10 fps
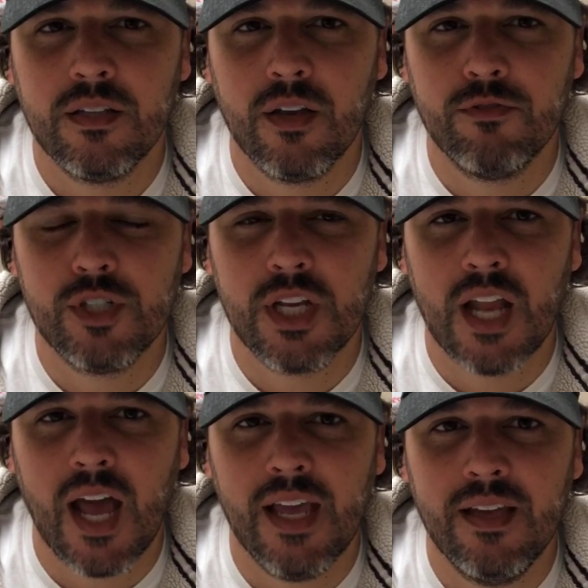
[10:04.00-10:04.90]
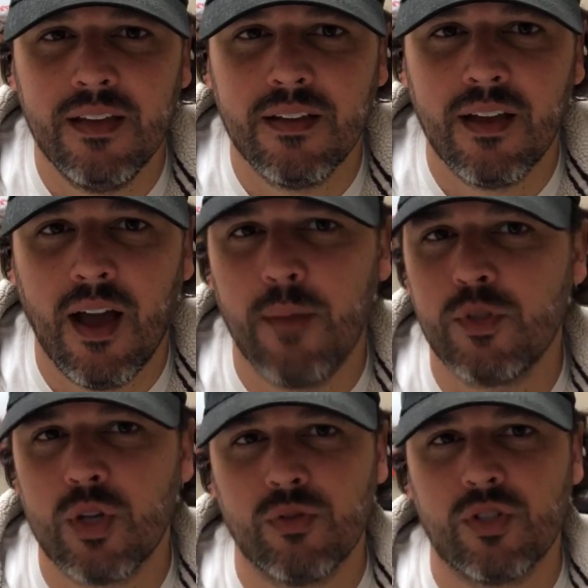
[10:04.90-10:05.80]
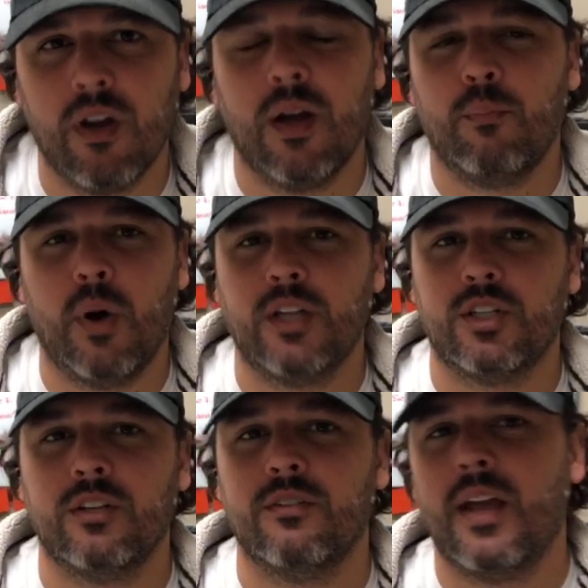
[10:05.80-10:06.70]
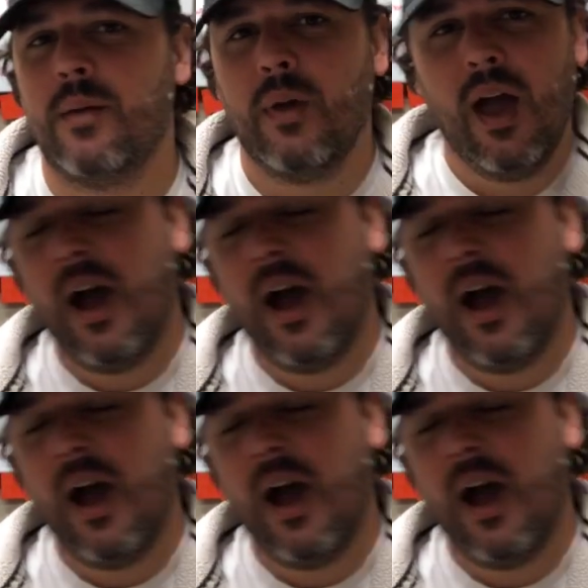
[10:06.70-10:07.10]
Yevgeny? I'm so sorry. I'm botching your name.